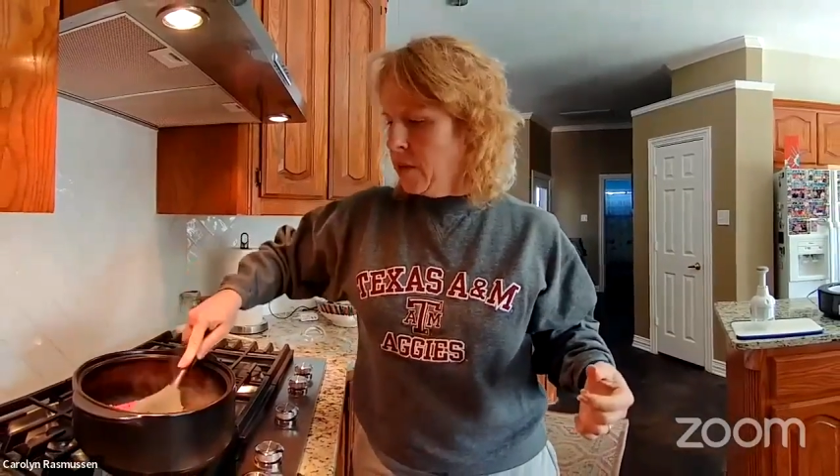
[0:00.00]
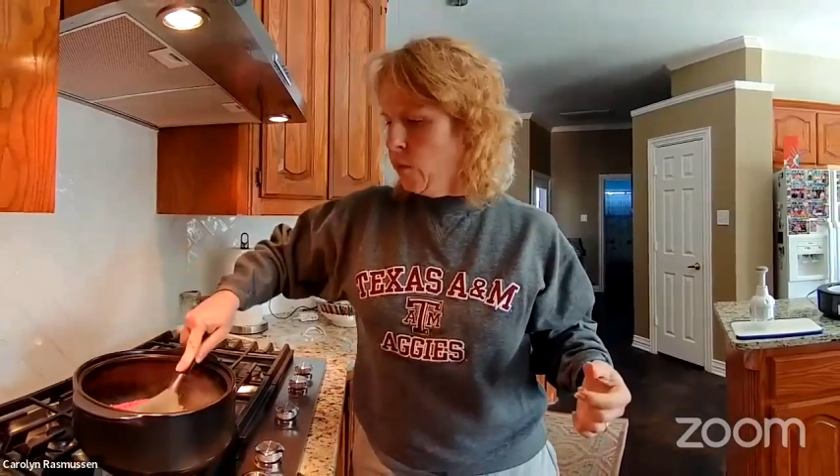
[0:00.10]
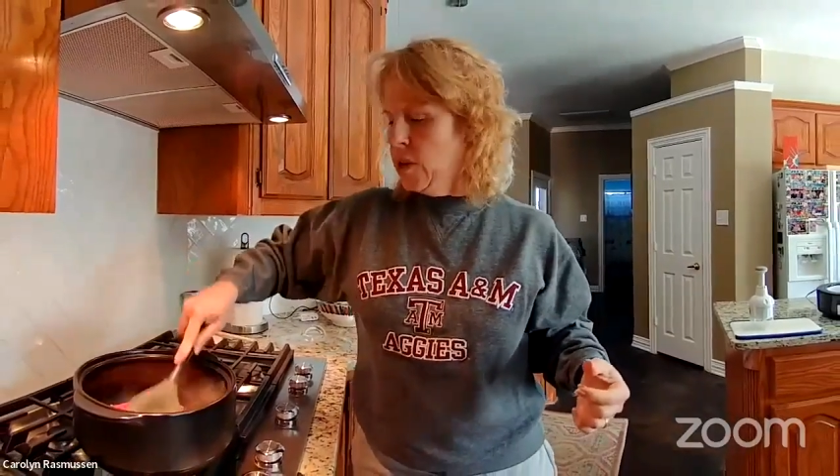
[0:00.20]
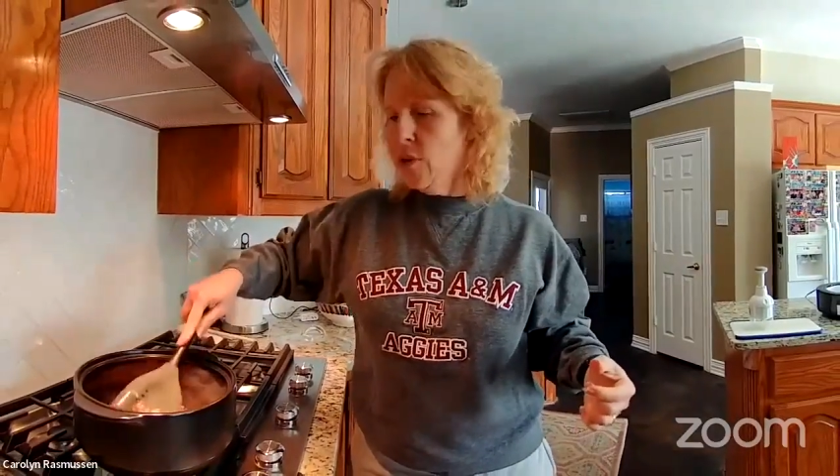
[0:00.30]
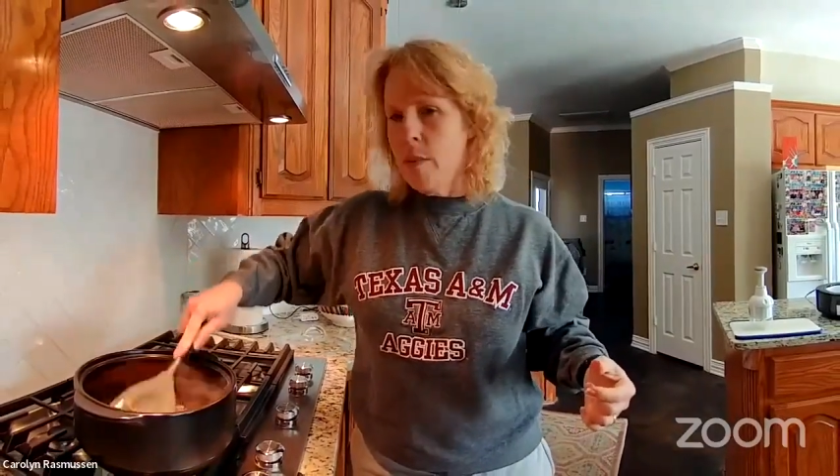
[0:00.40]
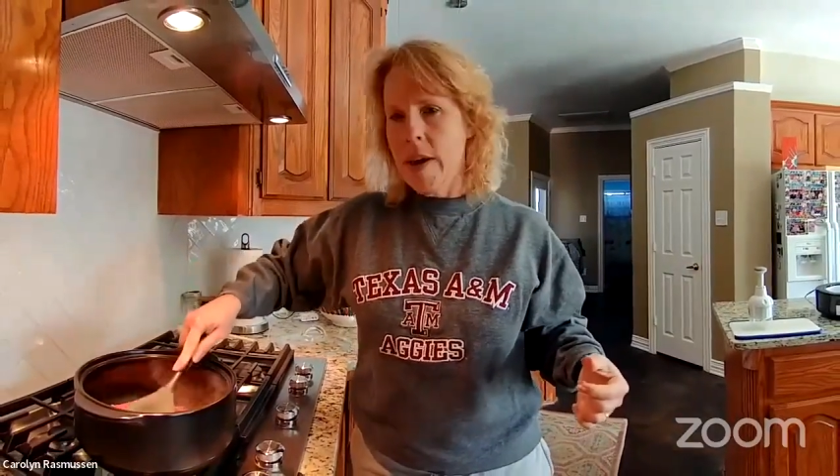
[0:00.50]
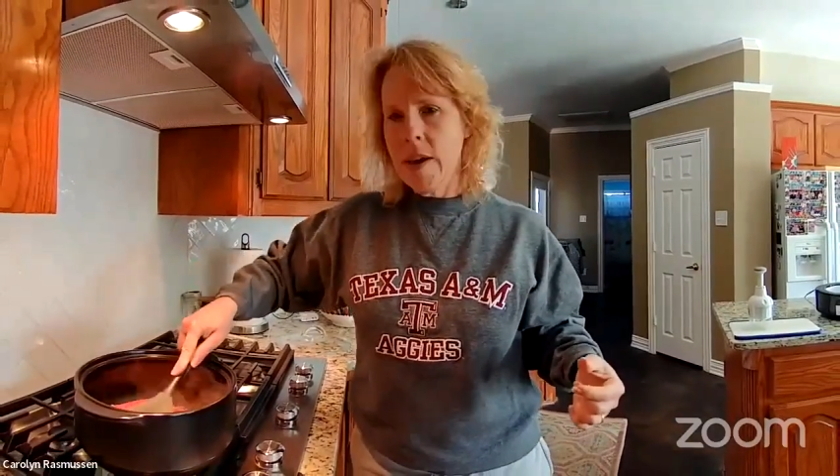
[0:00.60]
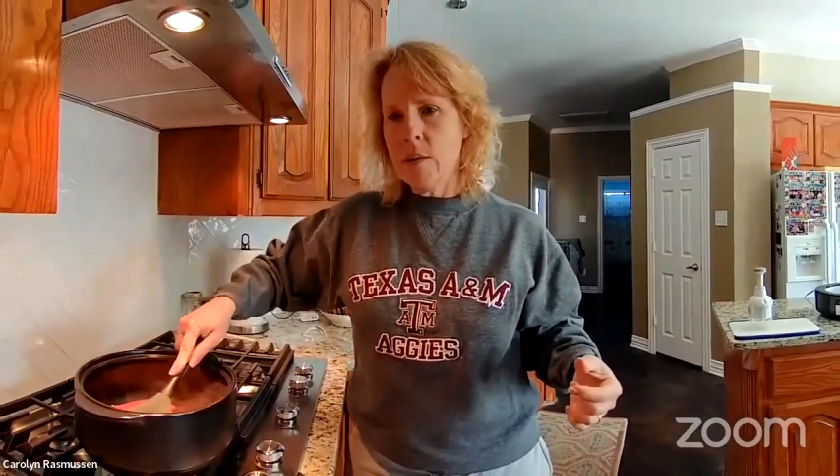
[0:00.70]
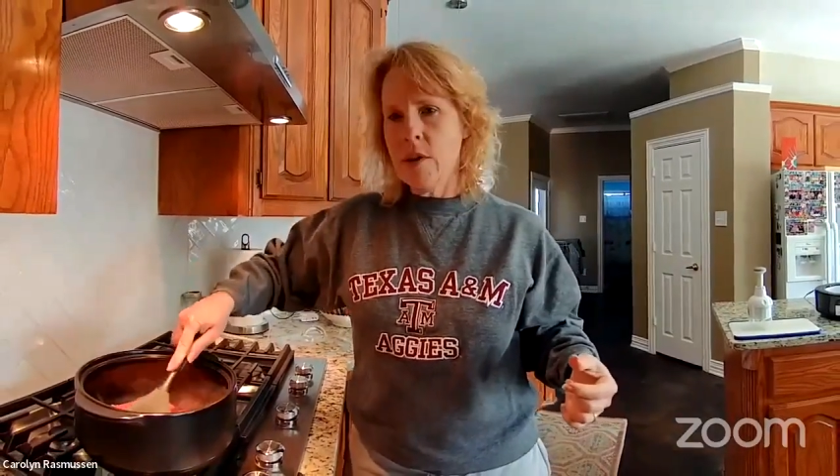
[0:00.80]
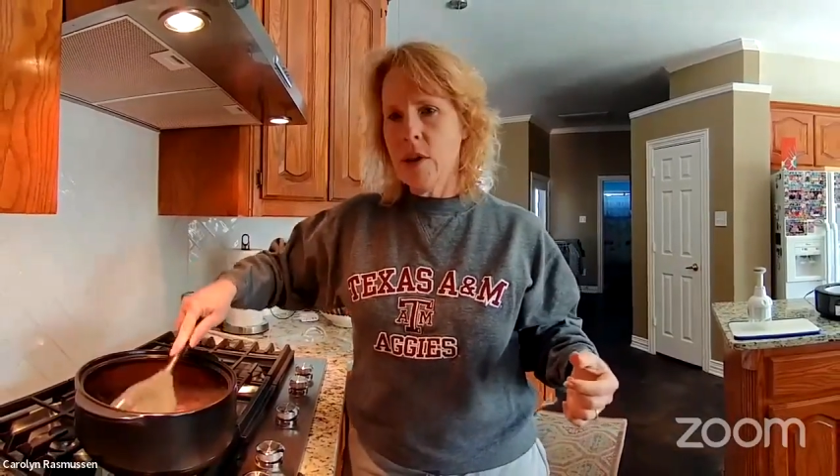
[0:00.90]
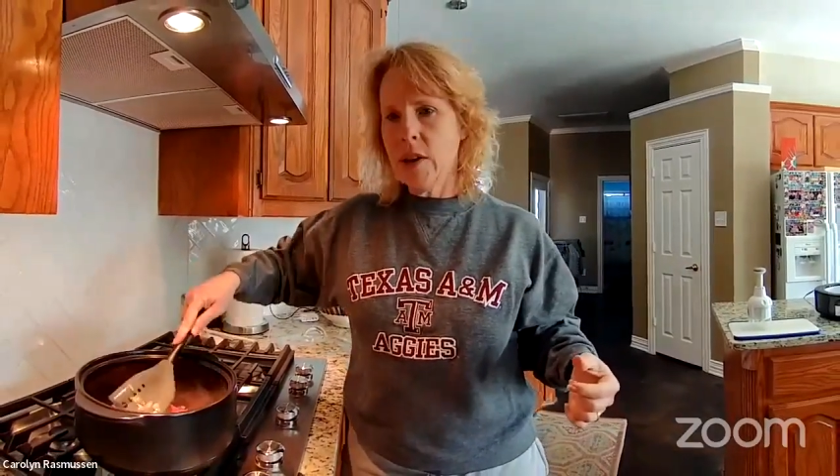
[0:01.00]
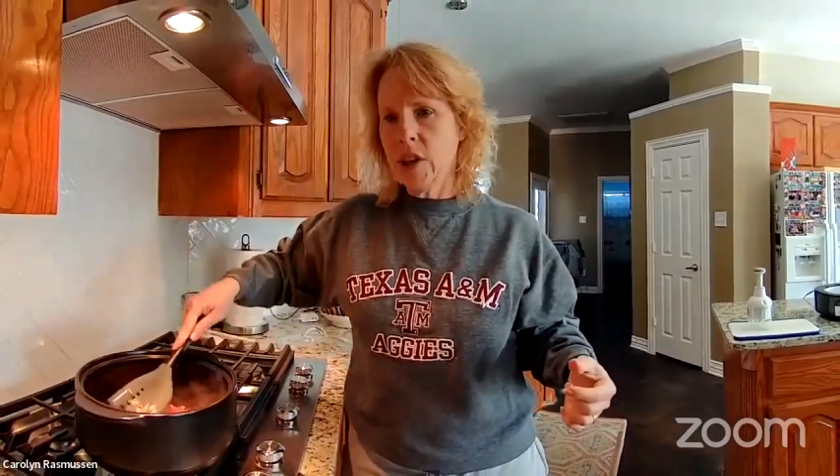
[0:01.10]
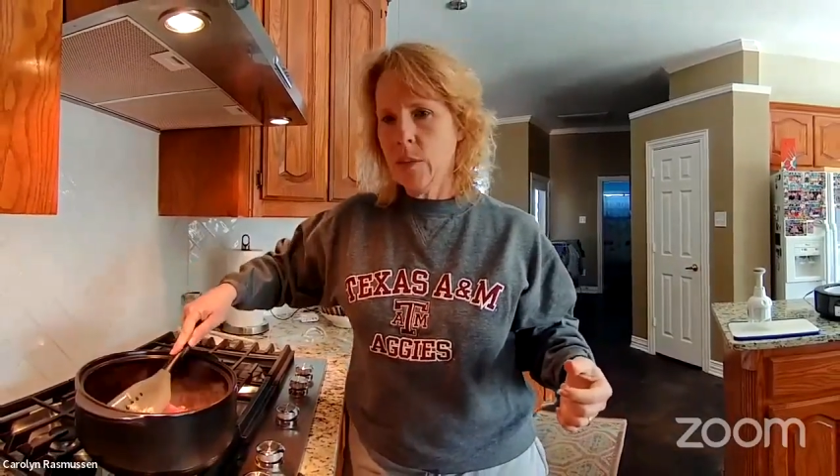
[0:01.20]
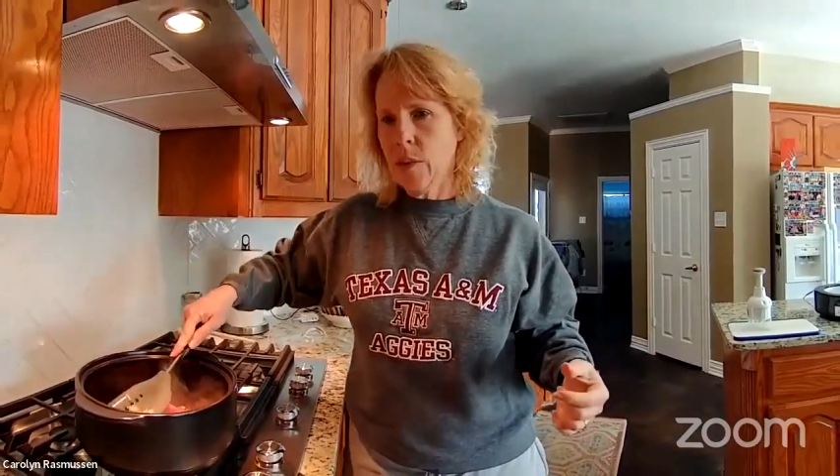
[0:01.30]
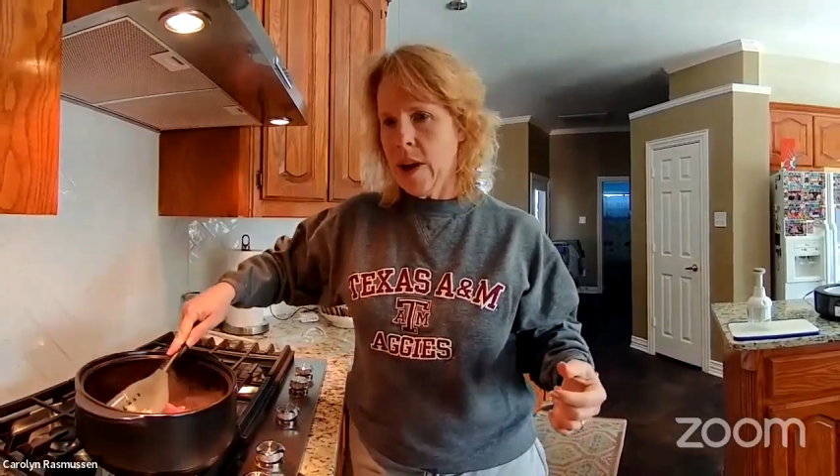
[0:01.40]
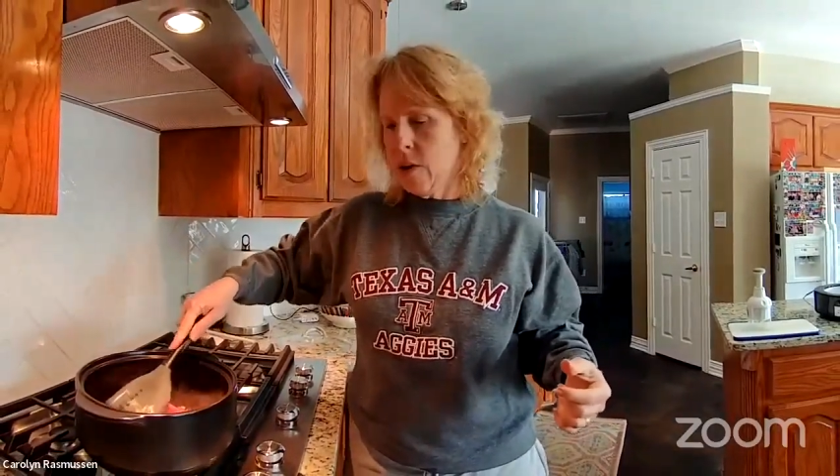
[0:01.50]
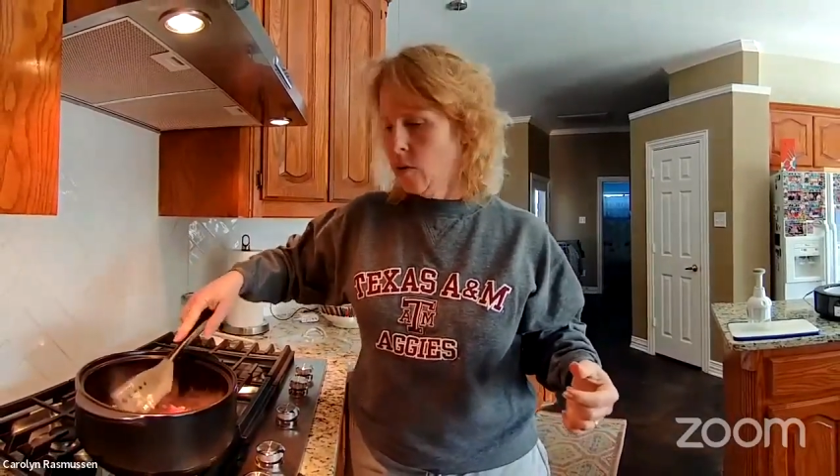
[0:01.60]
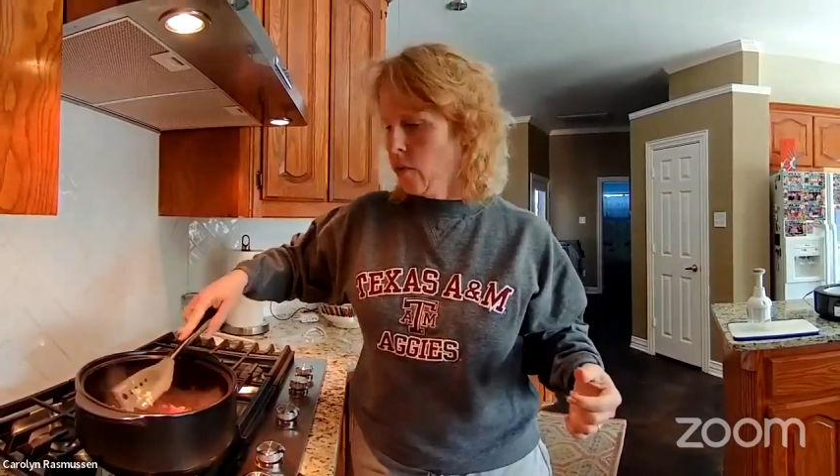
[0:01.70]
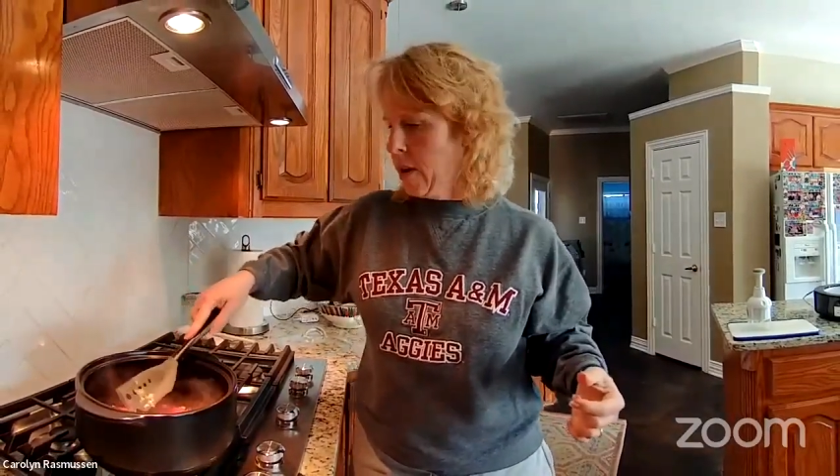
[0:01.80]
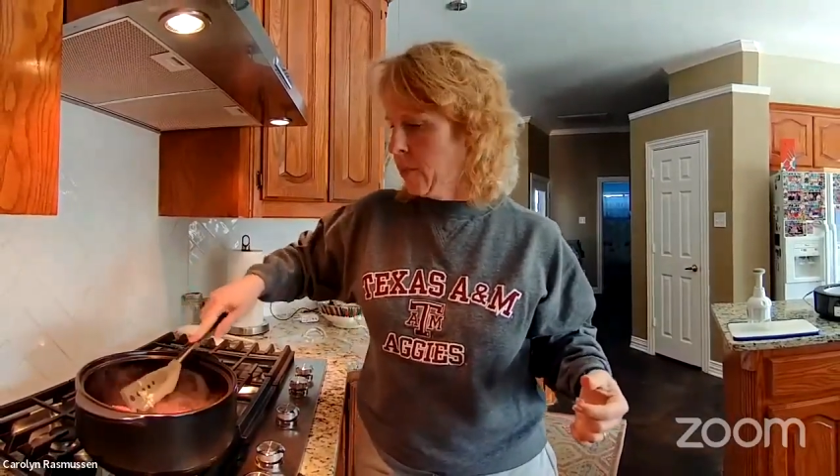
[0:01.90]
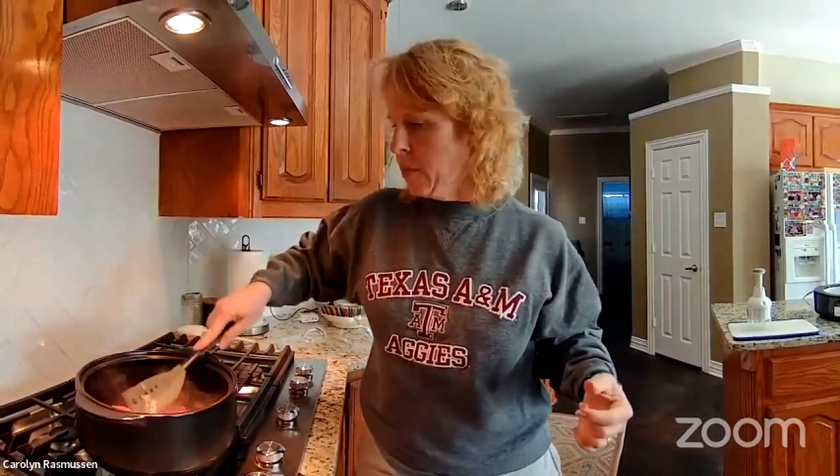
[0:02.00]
When you actually brown ground